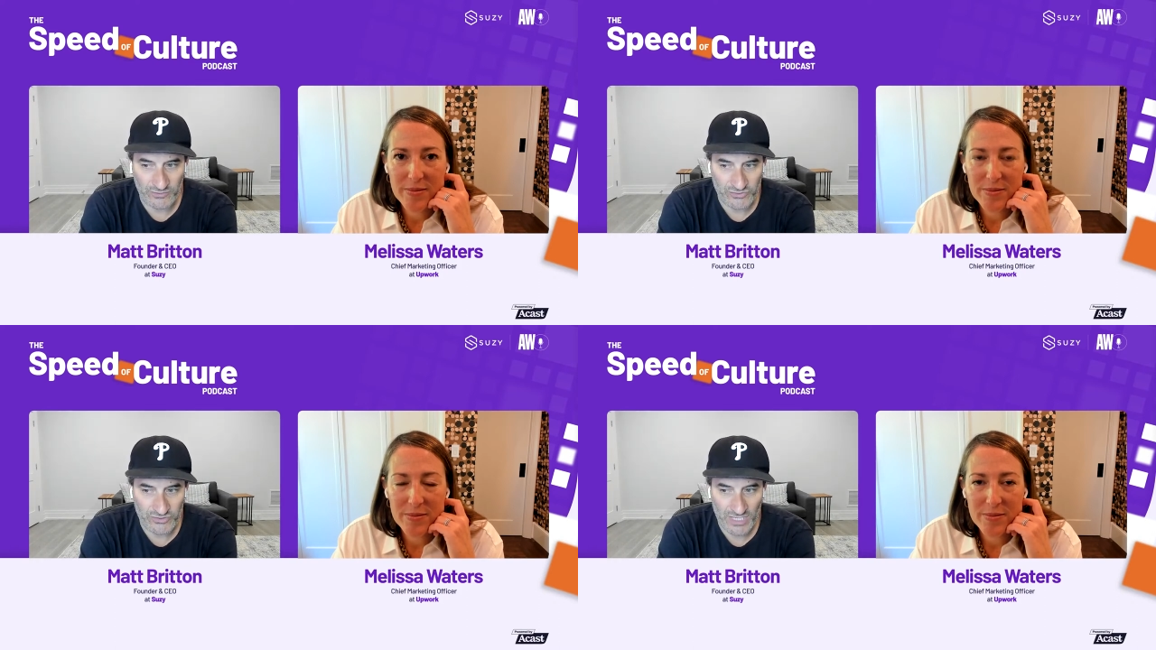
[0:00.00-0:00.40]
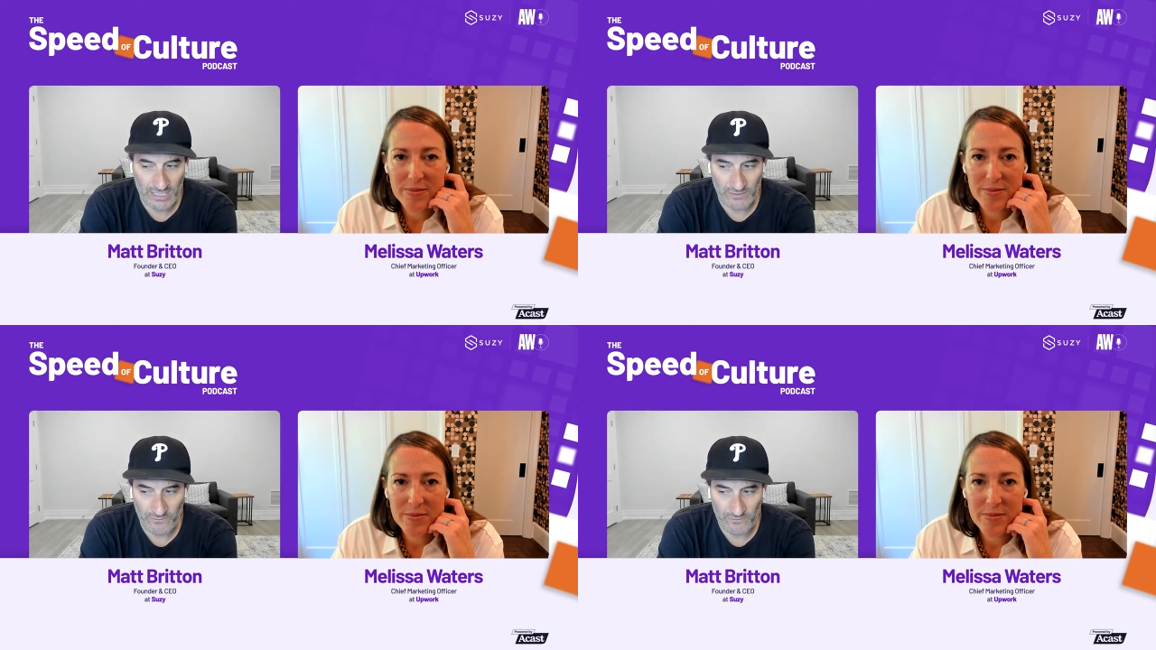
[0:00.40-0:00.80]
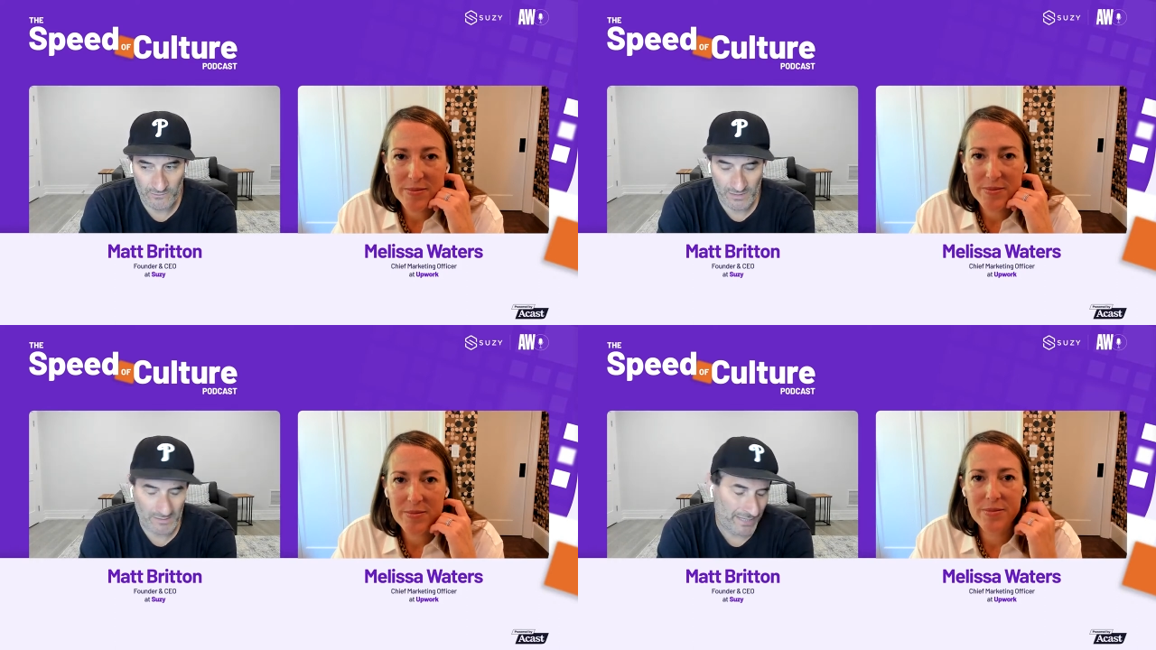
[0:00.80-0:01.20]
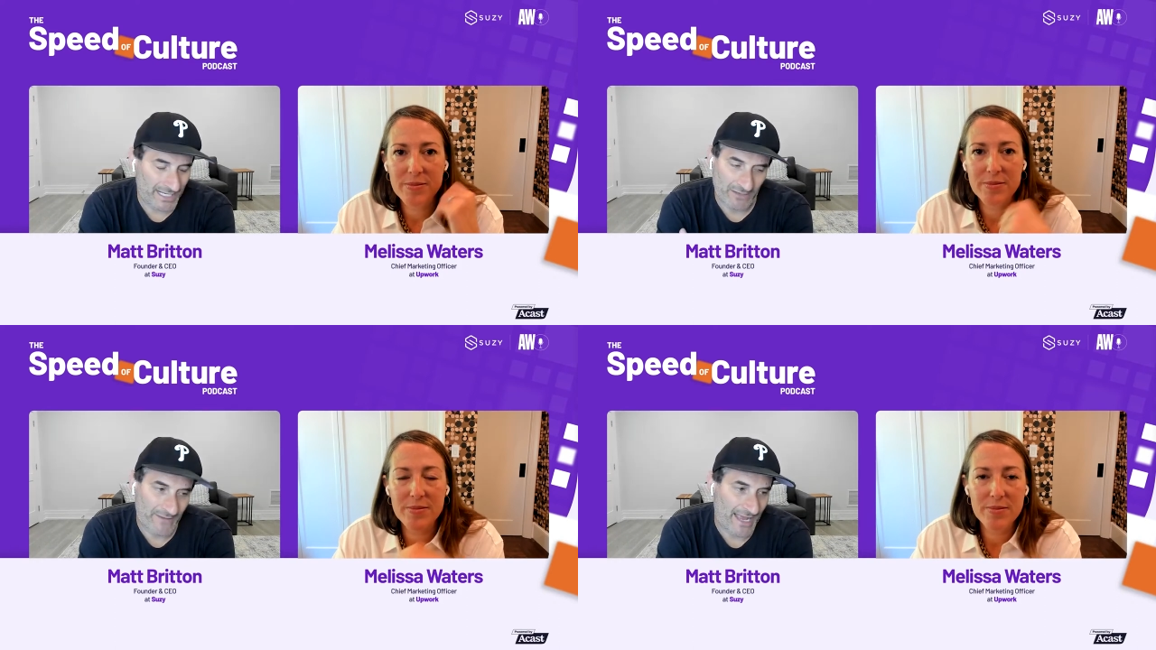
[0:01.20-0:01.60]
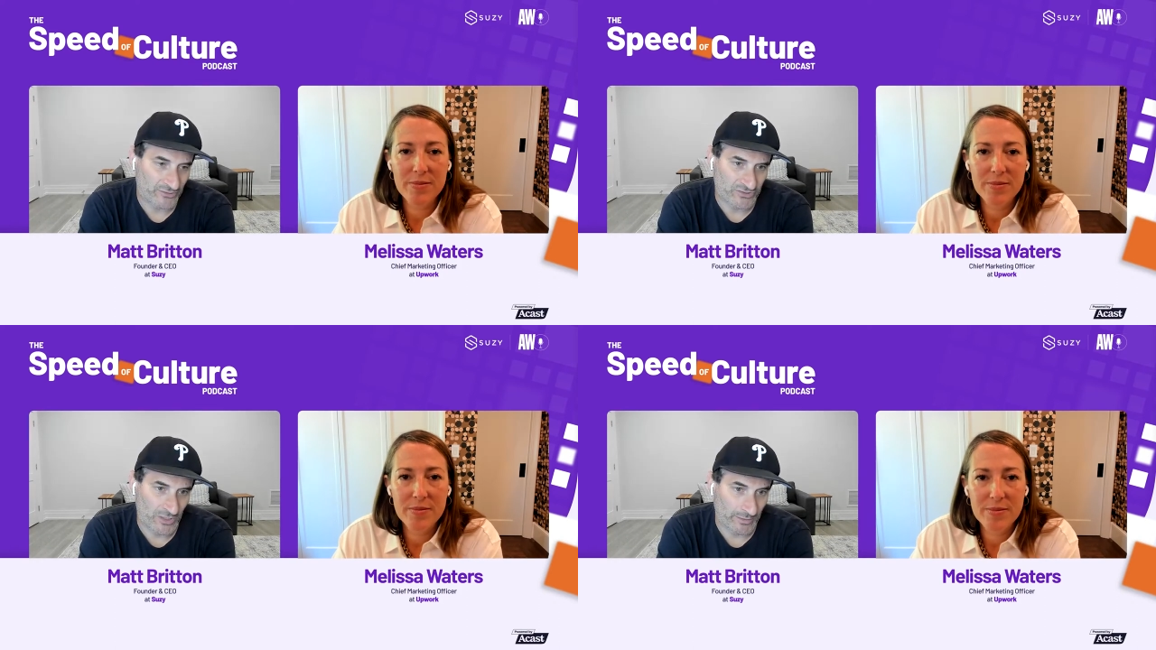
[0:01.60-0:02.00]
Speaker 1: there's kind of competing
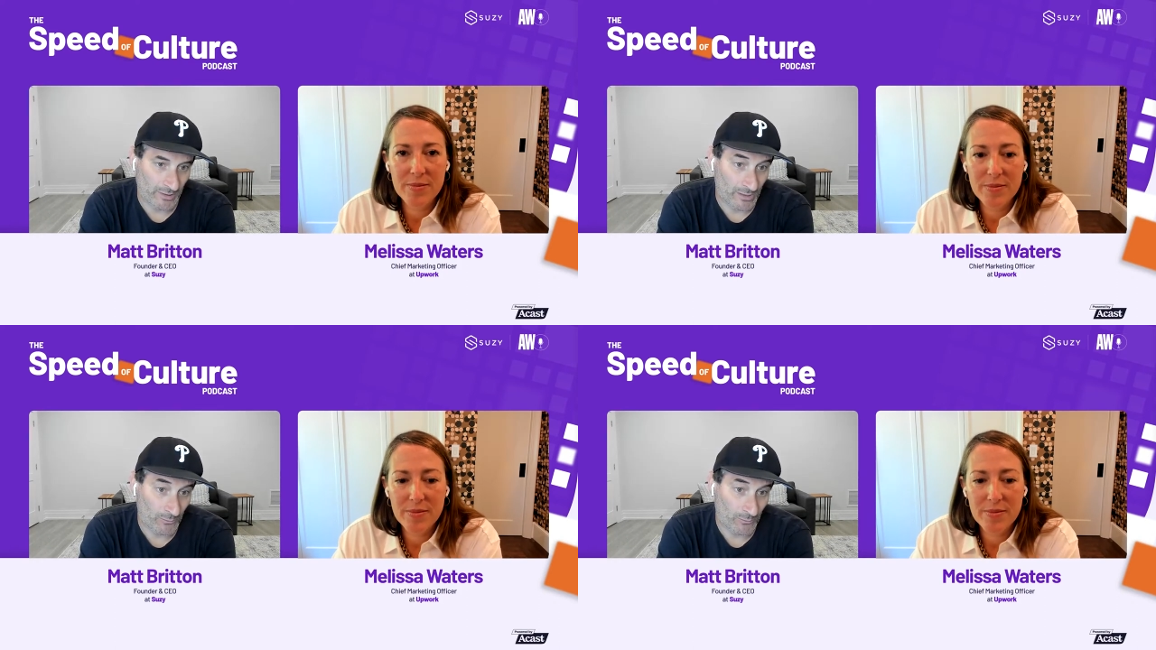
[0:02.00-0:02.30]
factors going on.